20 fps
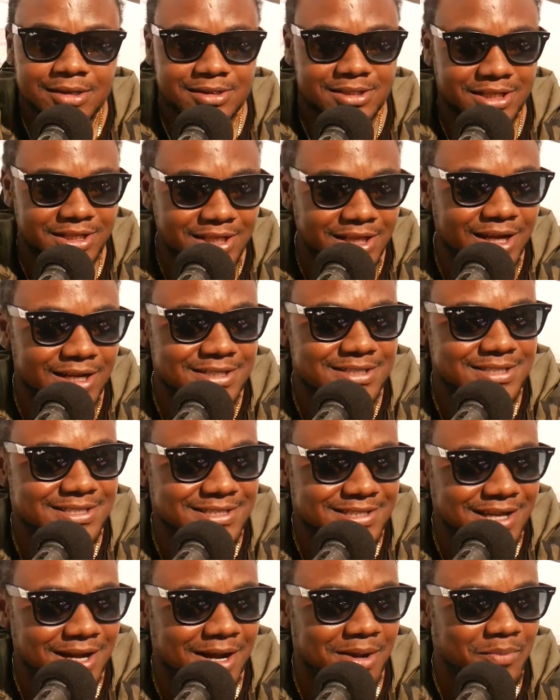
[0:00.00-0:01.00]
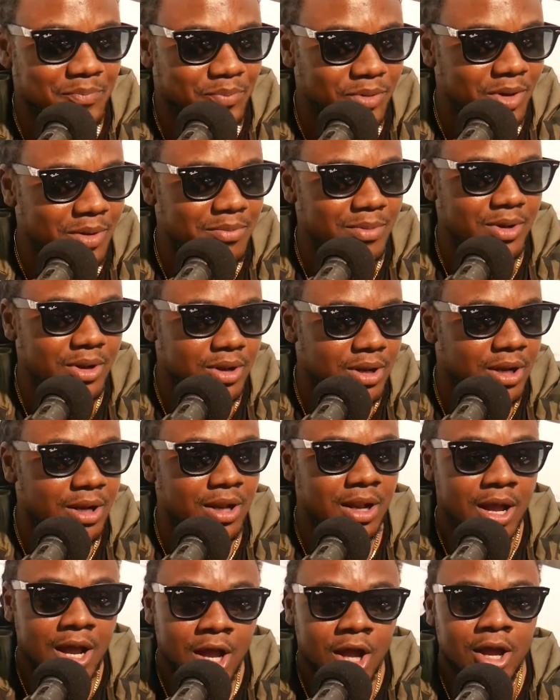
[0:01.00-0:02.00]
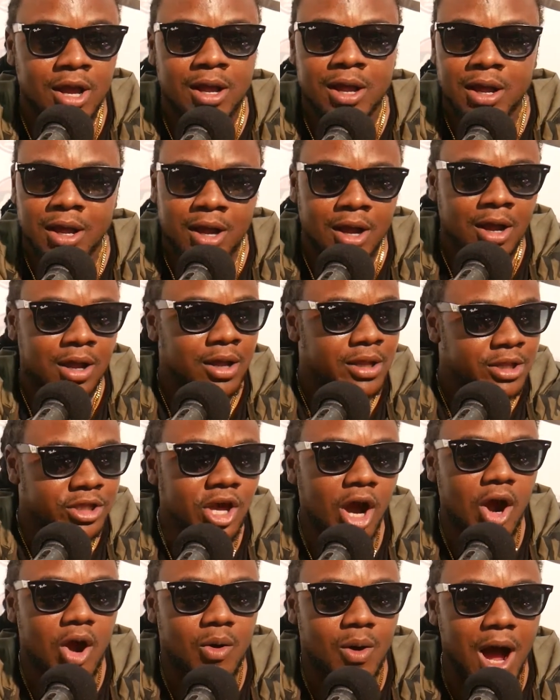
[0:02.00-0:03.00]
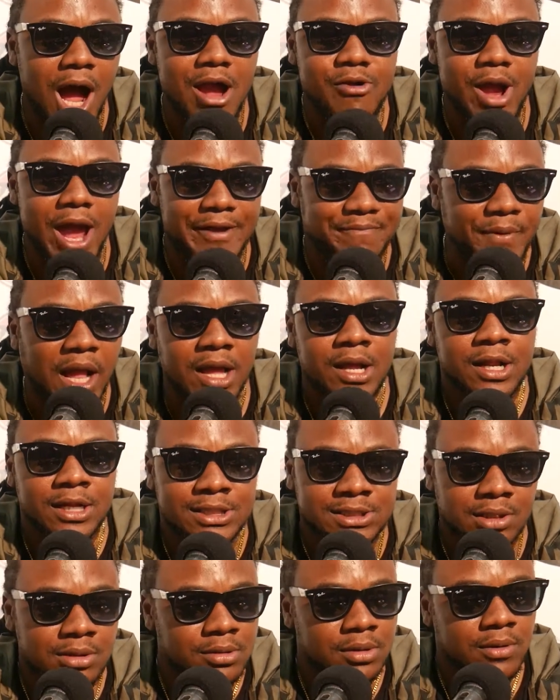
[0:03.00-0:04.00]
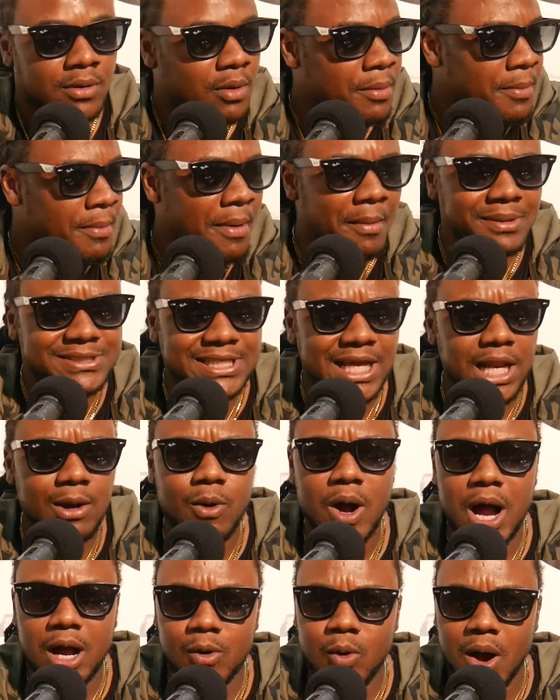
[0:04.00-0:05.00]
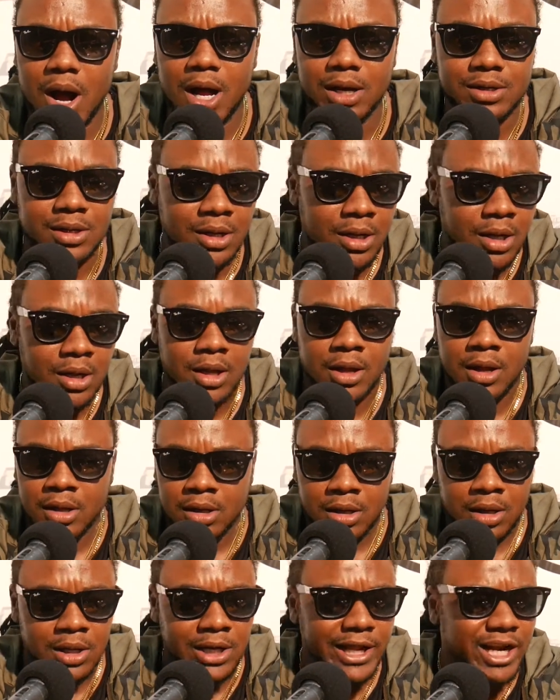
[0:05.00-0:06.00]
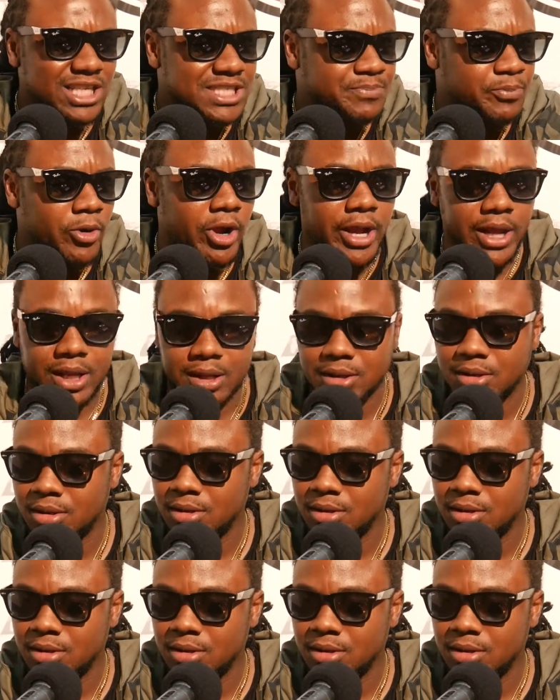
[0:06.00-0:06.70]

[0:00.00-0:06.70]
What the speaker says: The unstoppable. Yo, alright. Let me tell you what I want. Let us pray.